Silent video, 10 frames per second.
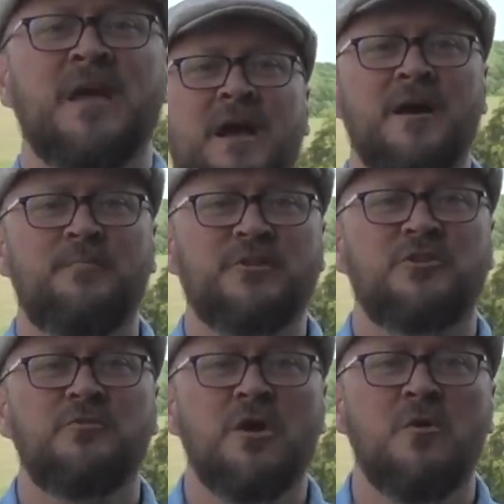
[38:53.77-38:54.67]
But
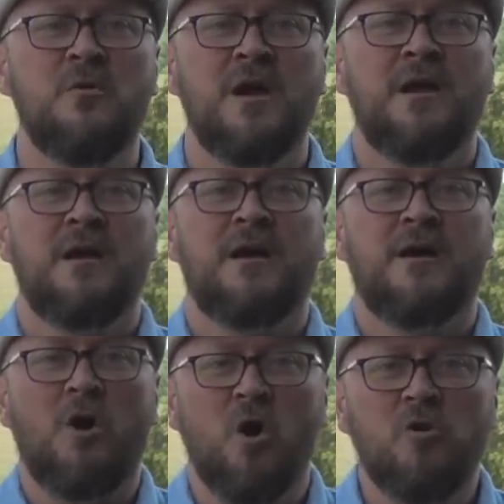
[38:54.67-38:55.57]
you know
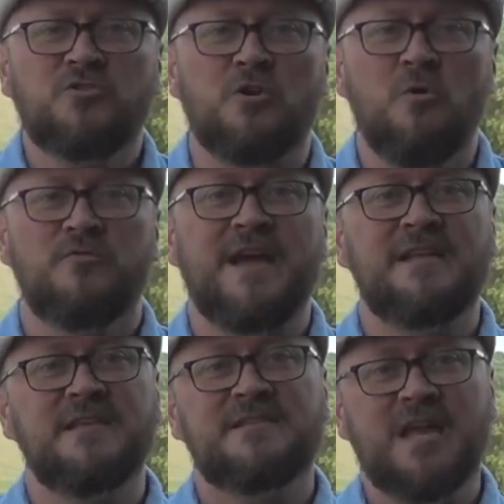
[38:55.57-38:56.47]
also that
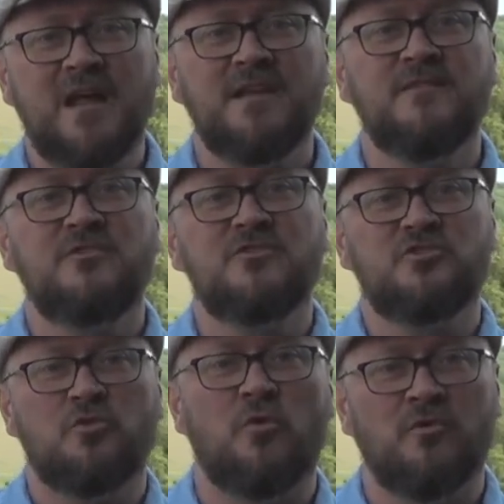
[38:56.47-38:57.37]
he's telling the
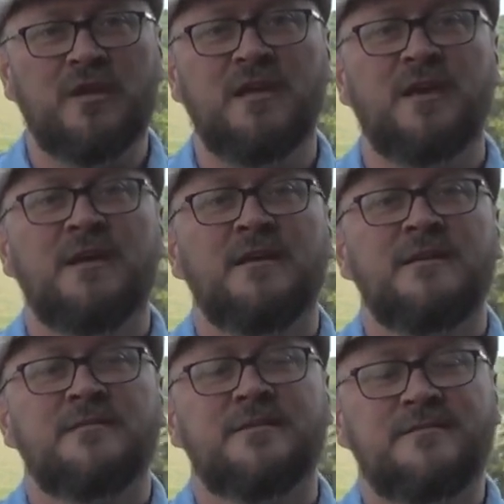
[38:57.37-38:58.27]
story
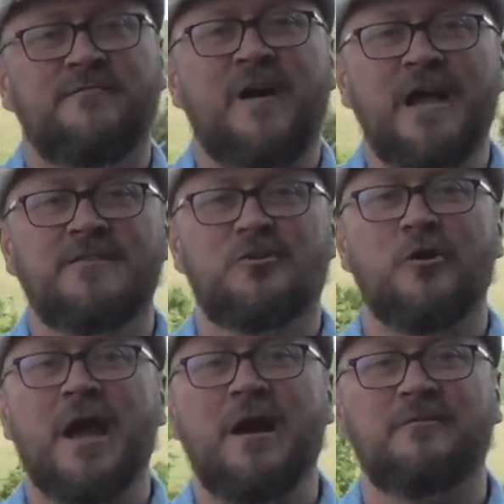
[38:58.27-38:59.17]
to divide the
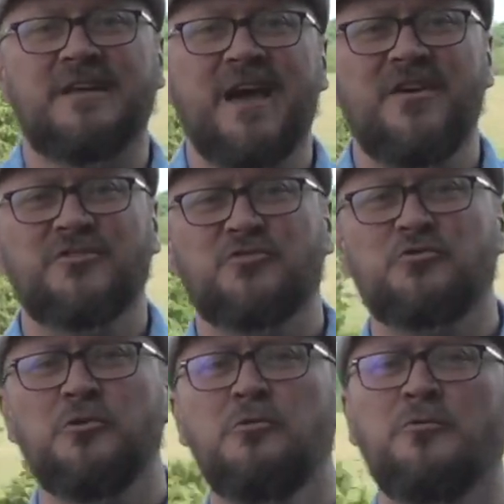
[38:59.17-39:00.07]
crowd. Yeah, that's
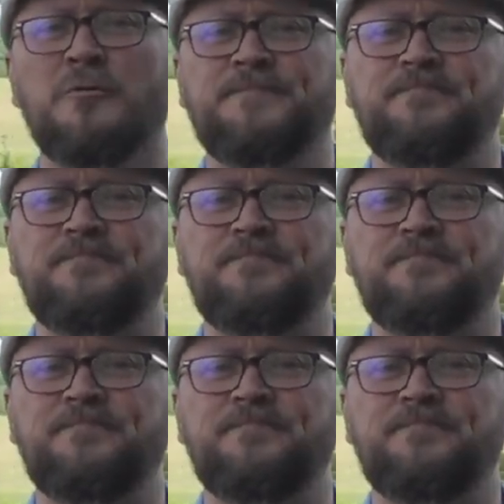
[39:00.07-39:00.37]
true.